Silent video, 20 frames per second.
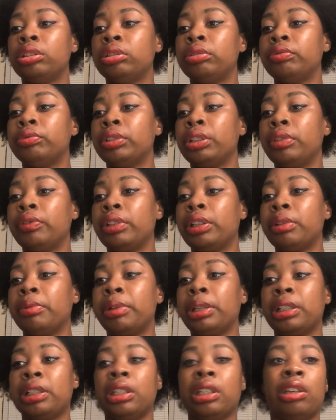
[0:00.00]
really
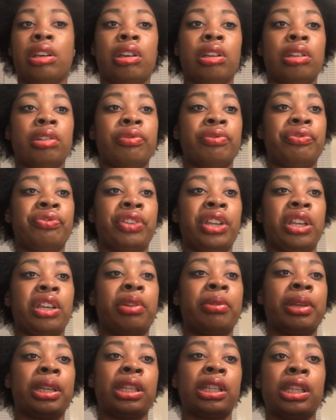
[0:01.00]
quickly, y'all, very
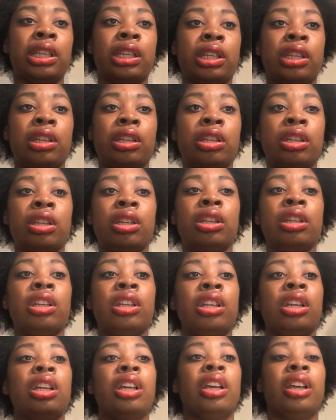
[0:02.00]
quickly,
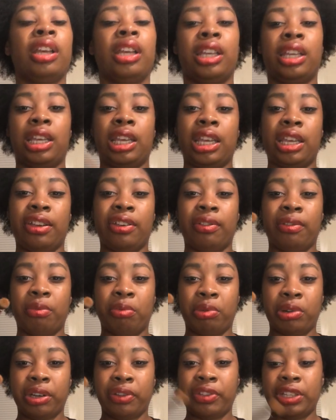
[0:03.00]

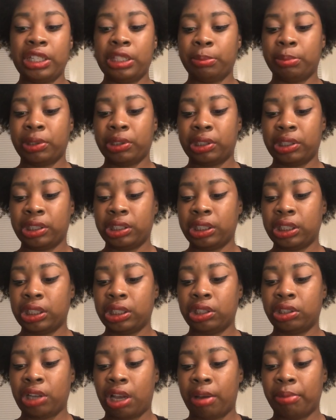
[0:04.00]
one of these brushes. This
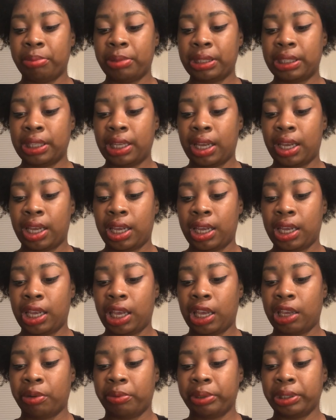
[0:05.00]
is Shop Miss
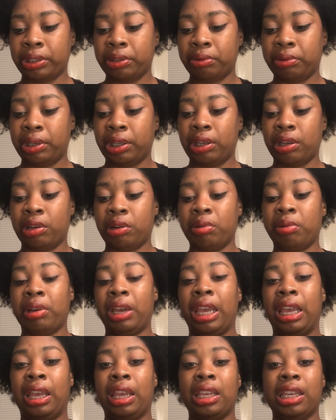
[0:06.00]
AOA Studio
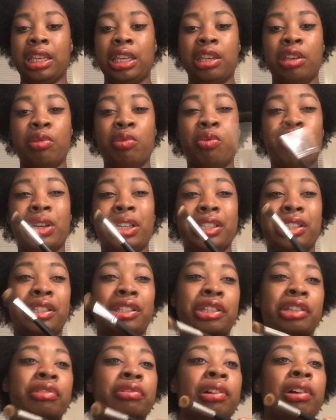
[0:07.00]

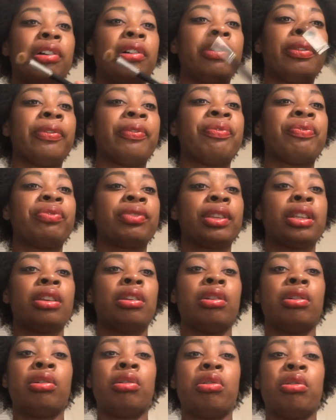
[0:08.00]
E10,
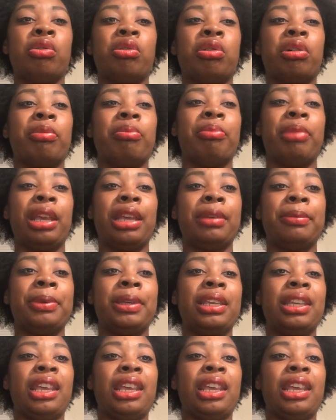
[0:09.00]
or maybe